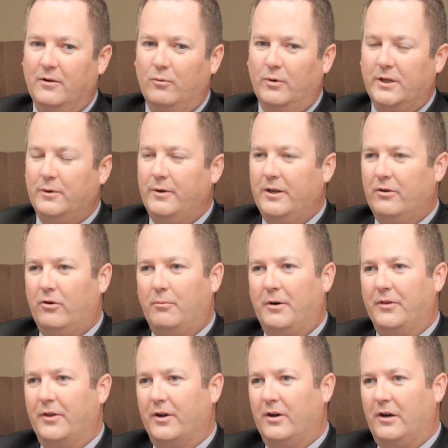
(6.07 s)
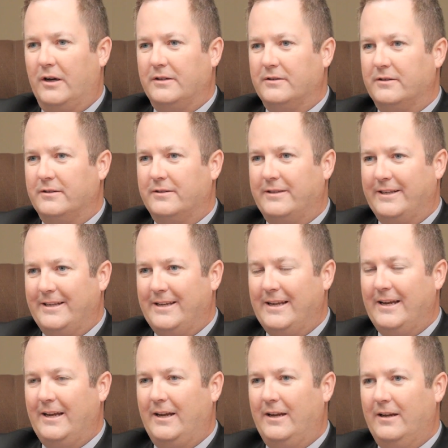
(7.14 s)
What do we know about the causes
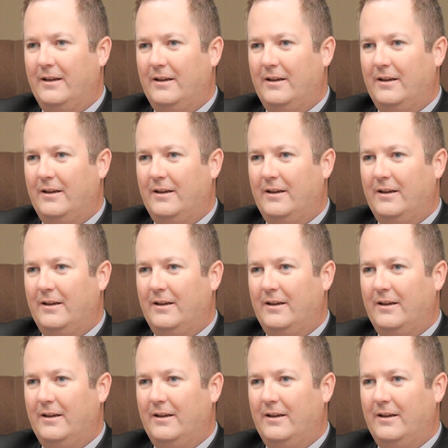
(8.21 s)
today?